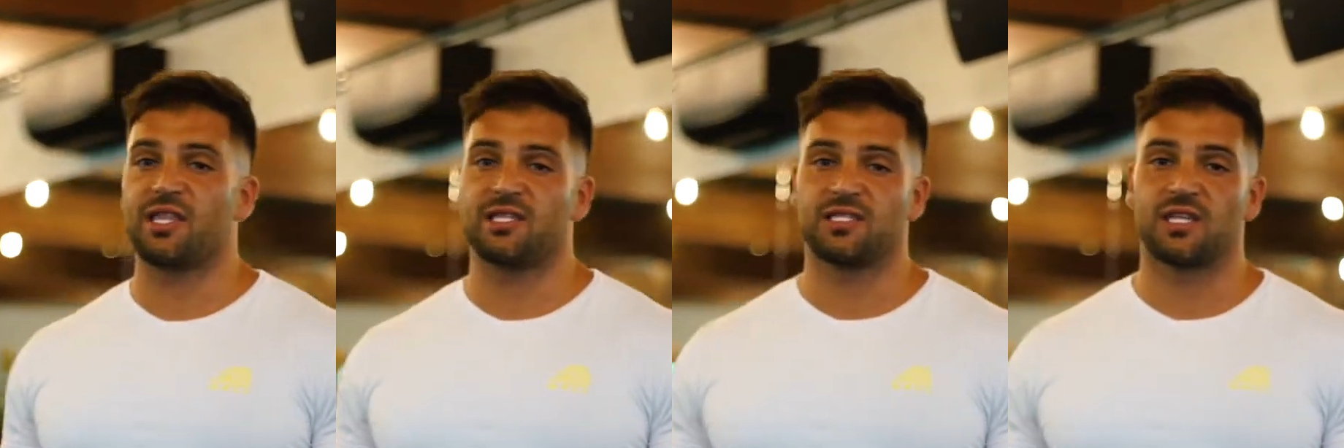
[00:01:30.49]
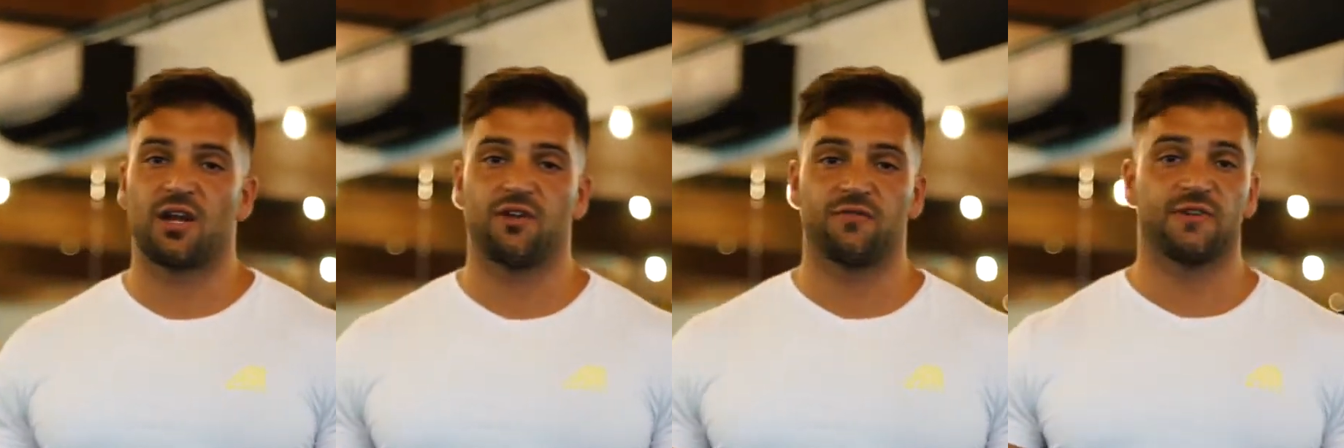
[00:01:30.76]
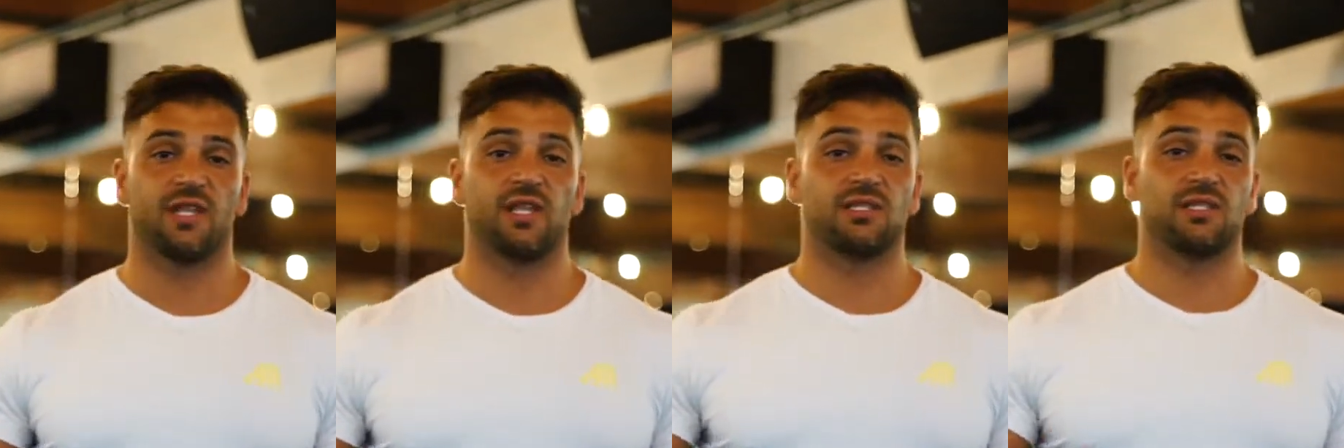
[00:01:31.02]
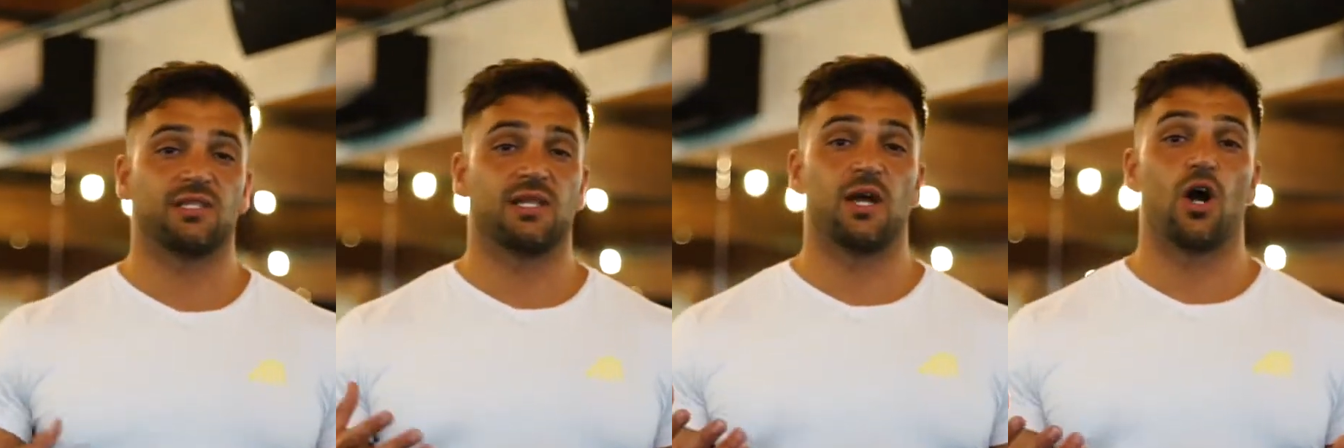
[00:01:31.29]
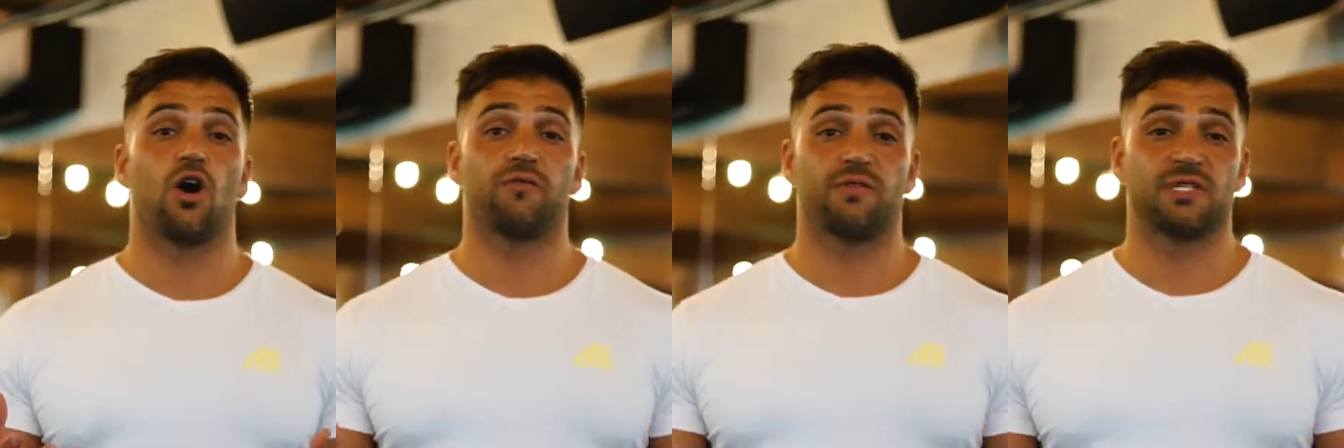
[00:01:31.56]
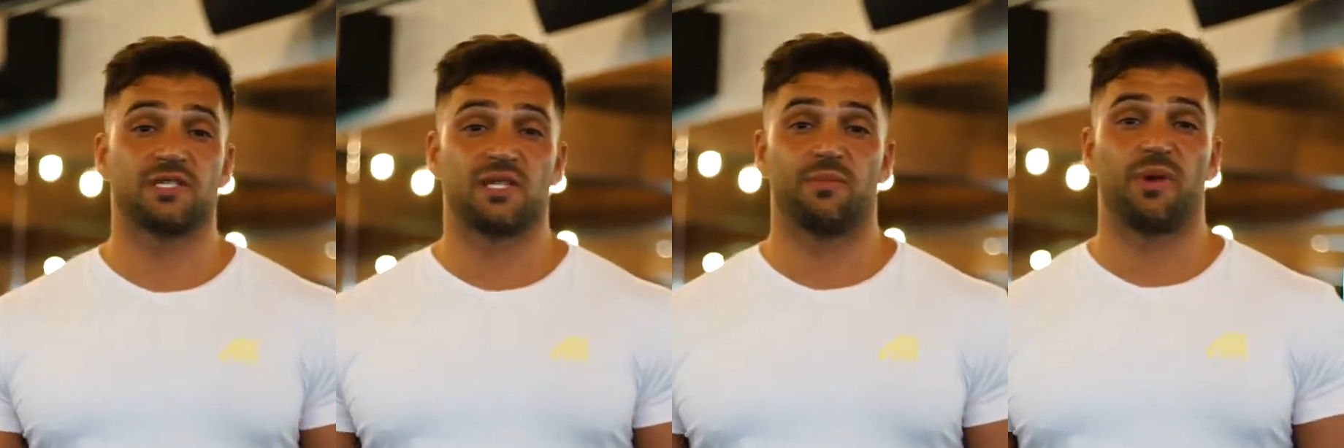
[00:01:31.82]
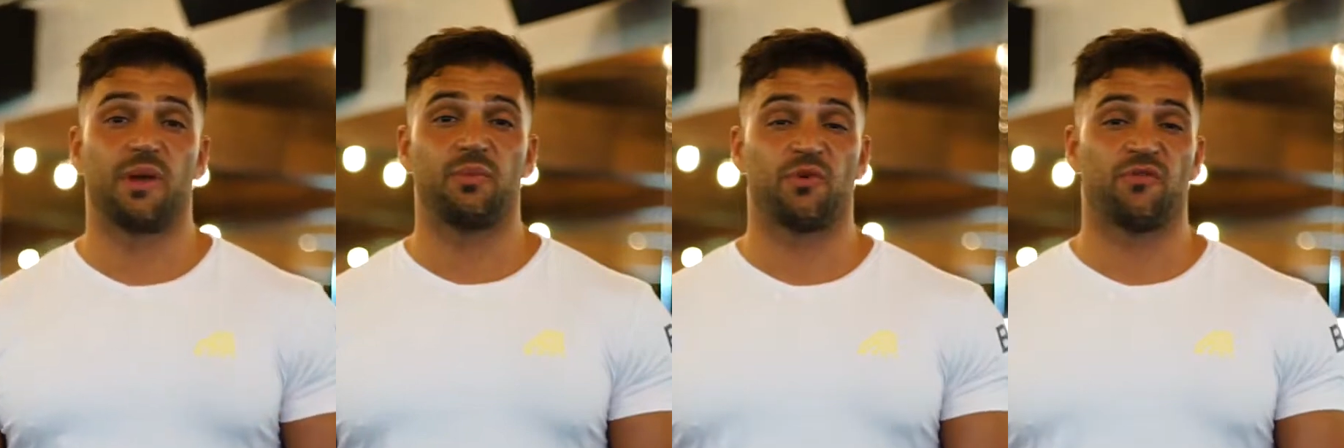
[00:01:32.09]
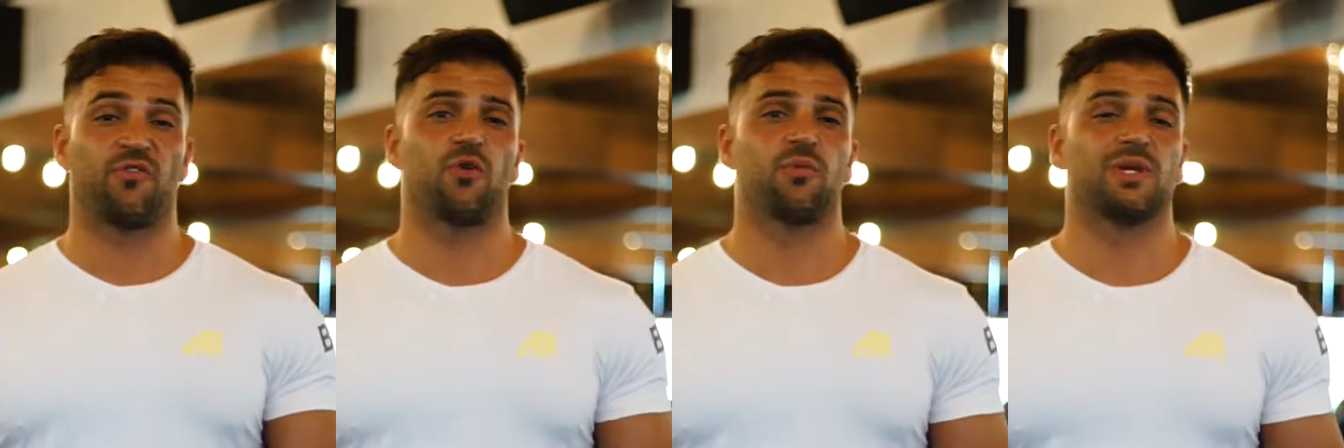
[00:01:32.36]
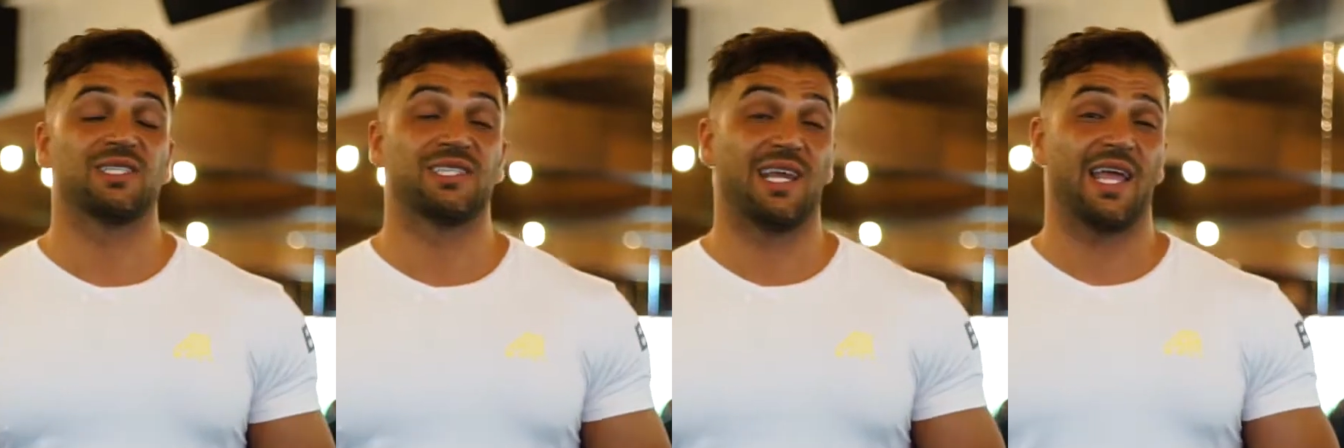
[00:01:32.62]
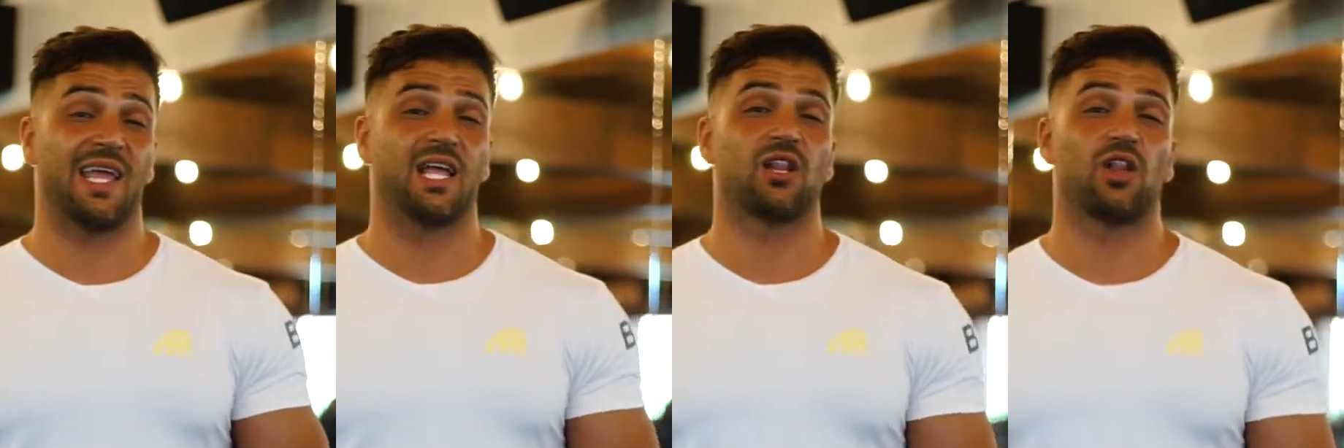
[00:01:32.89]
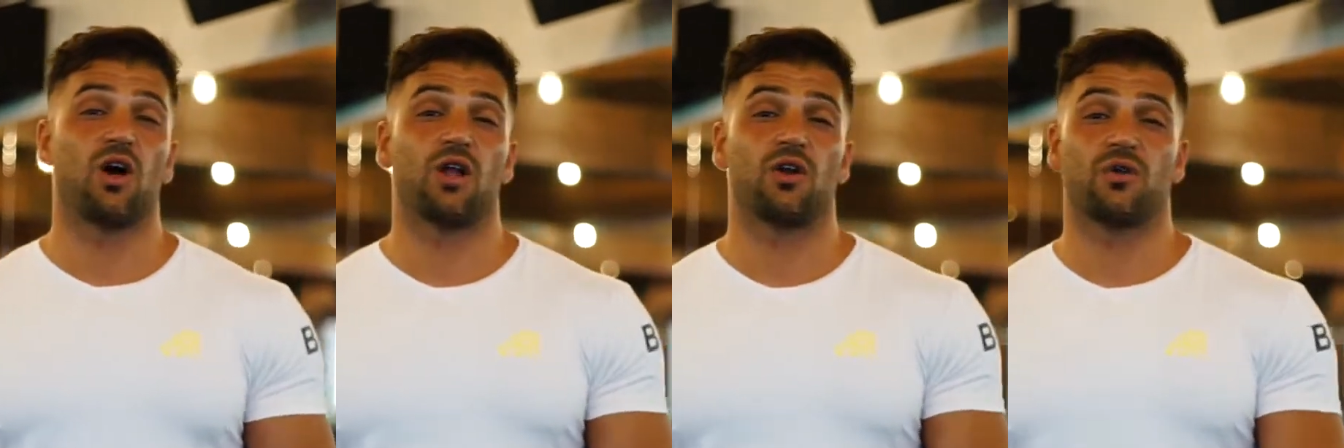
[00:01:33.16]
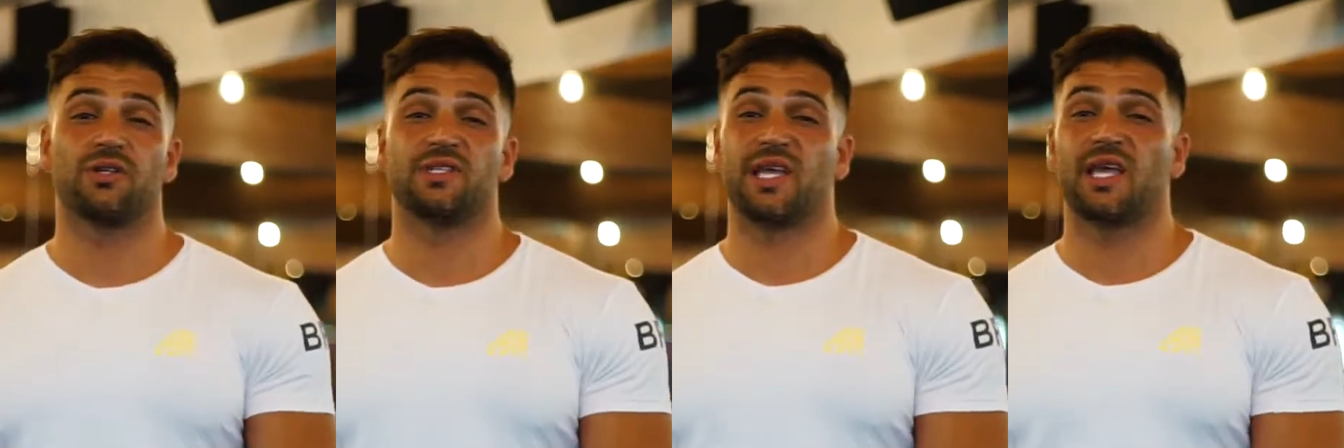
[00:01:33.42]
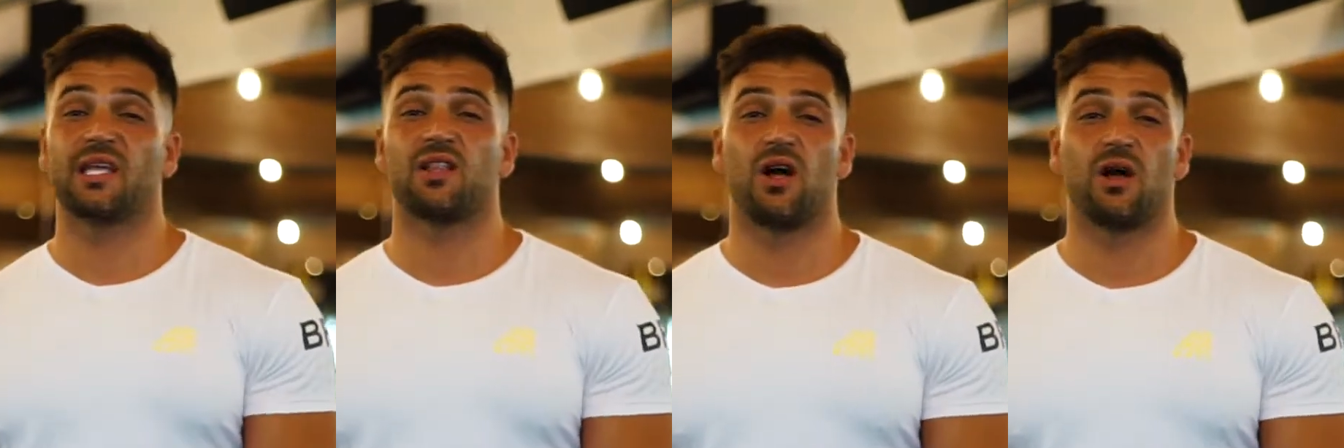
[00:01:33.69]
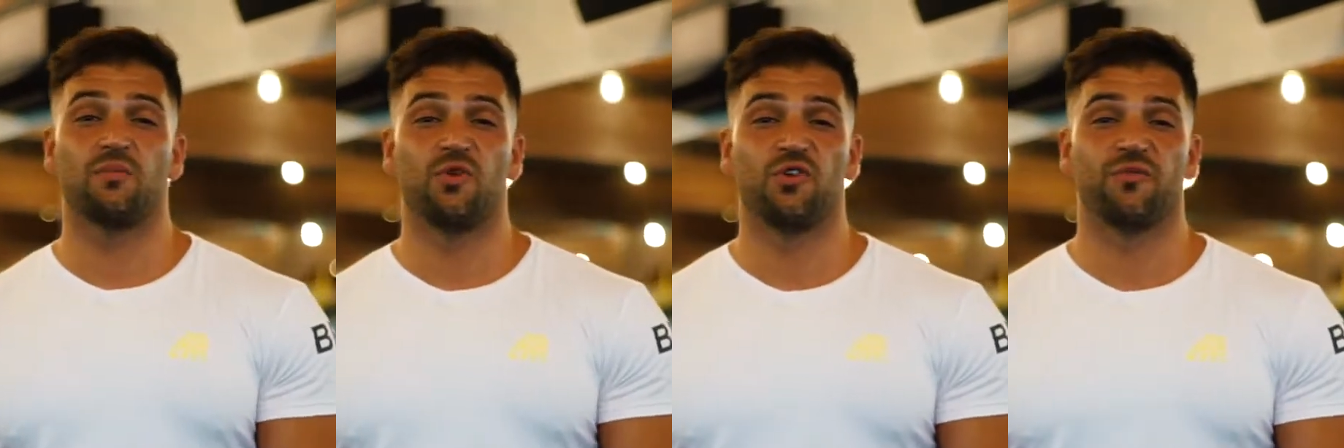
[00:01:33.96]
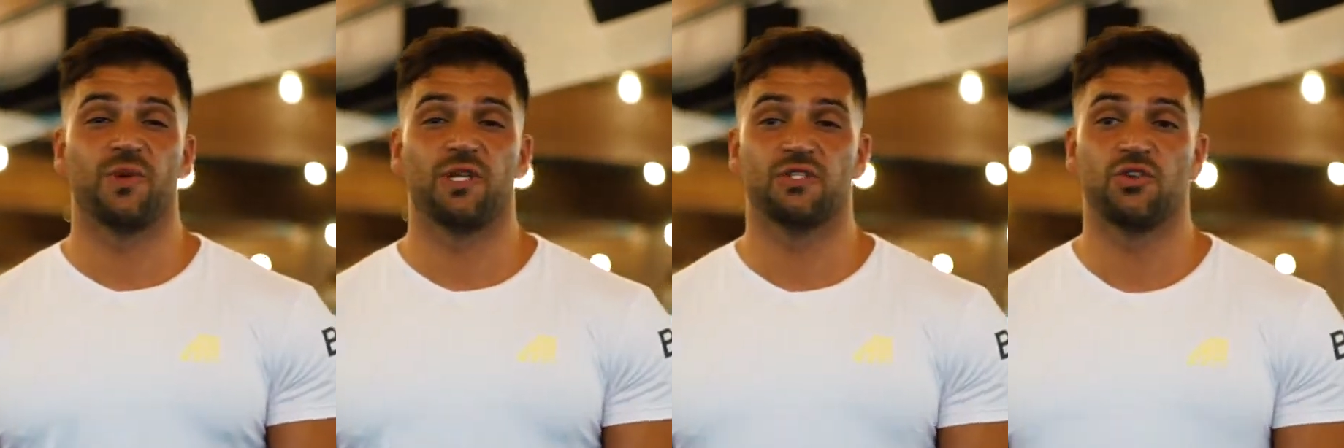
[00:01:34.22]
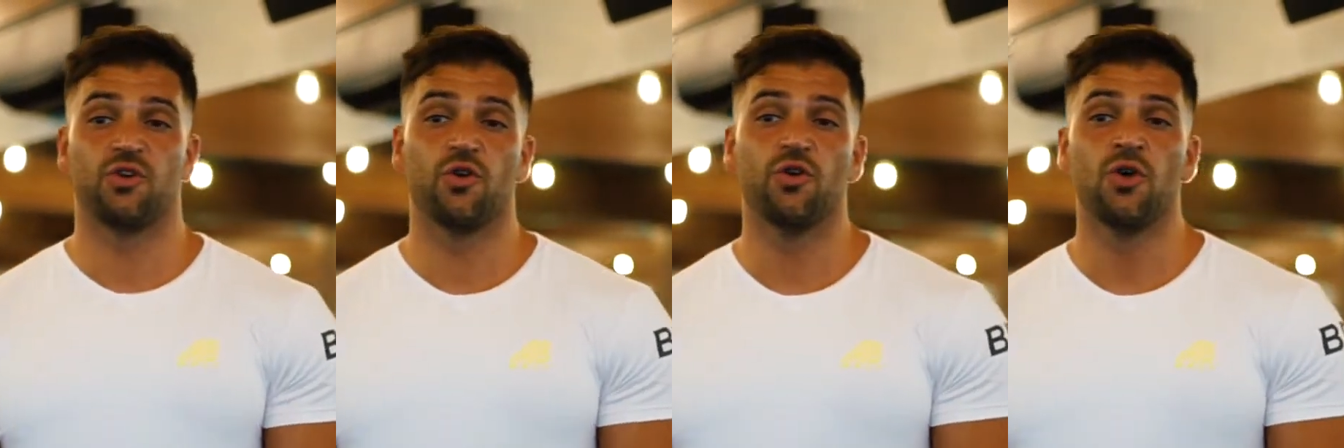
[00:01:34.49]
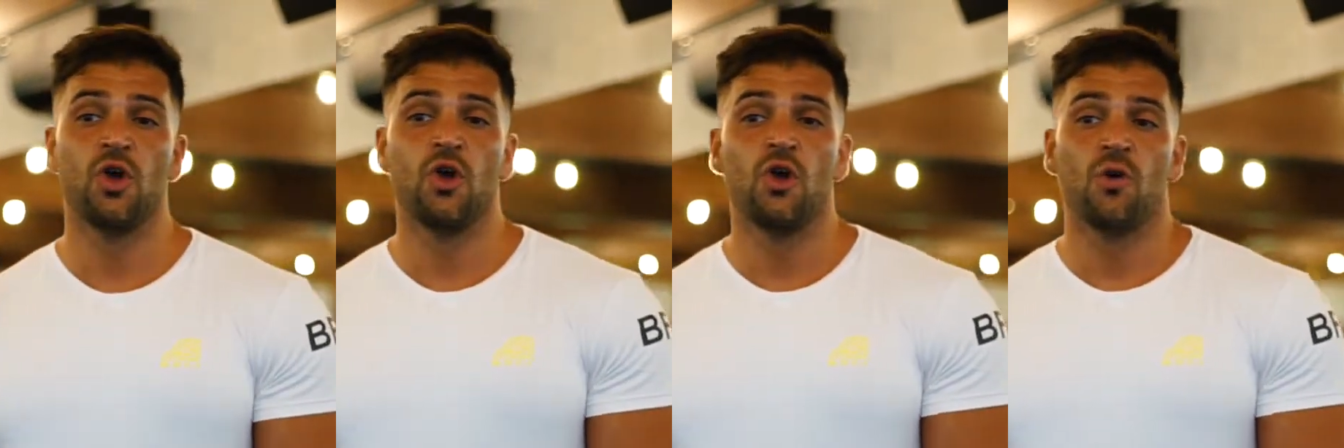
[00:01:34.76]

This can obviously be performed as an incline or a decline movement too,